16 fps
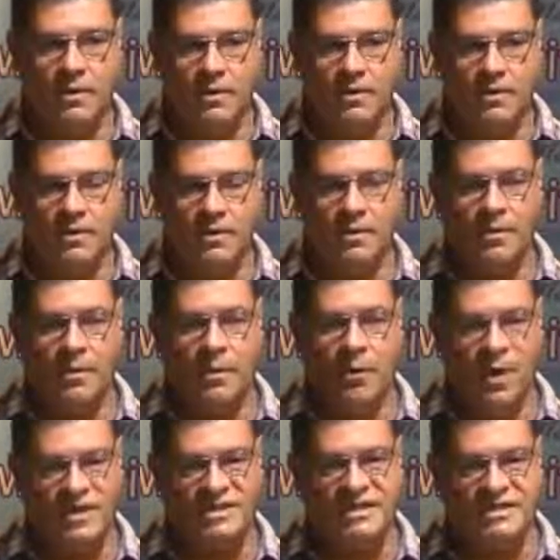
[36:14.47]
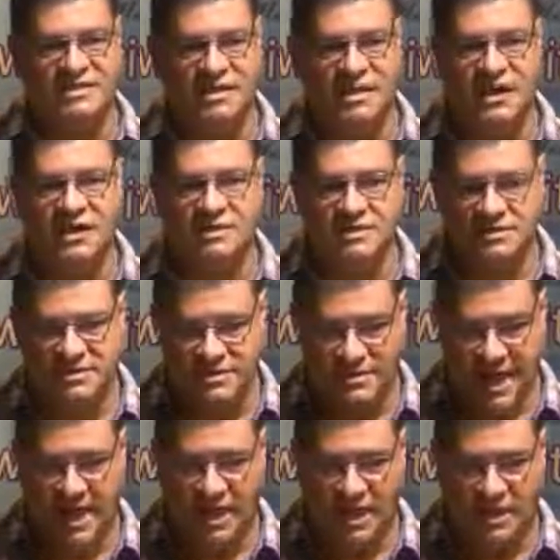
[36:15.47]
what does God say?
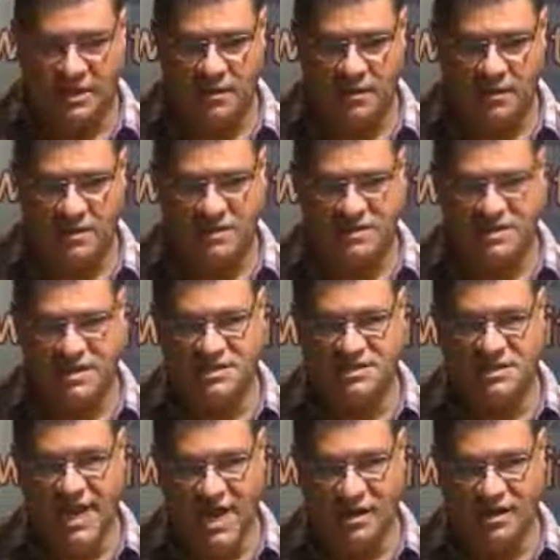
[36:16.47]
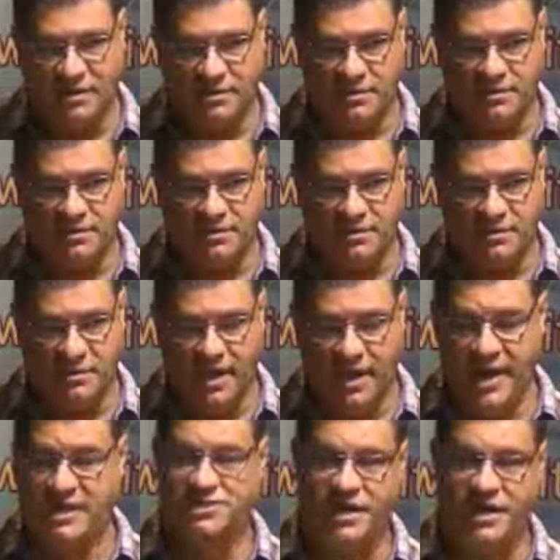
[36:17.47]
What does God tell you? And she
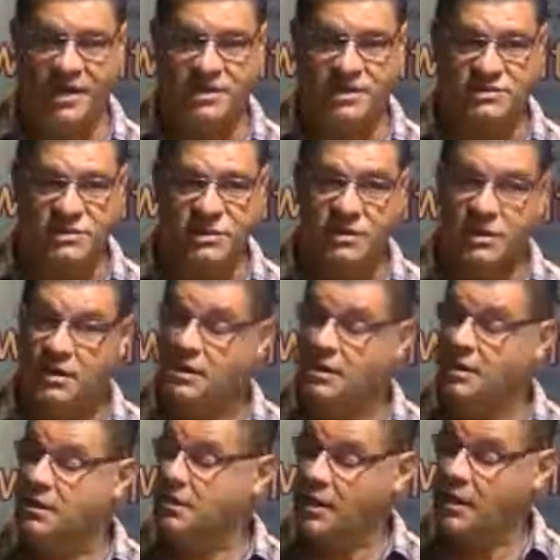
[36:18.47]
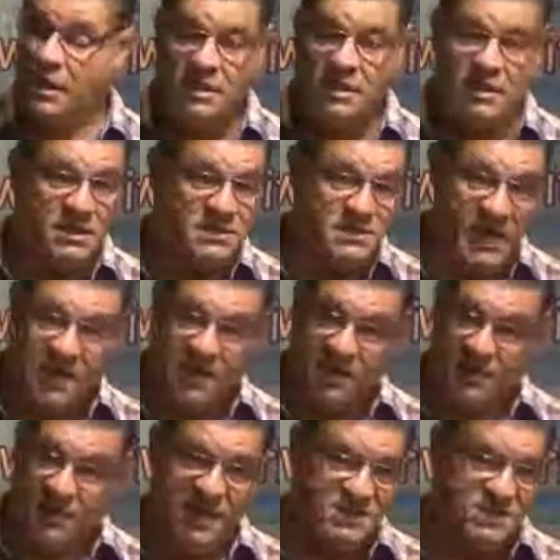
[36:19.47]
answered, he didn't say anything, he
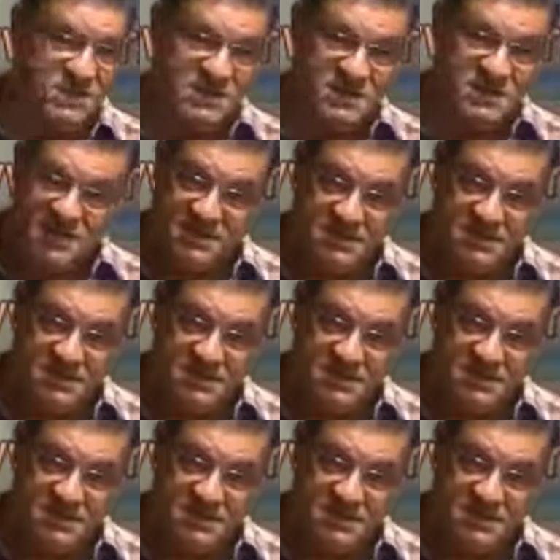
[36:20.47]
just listens.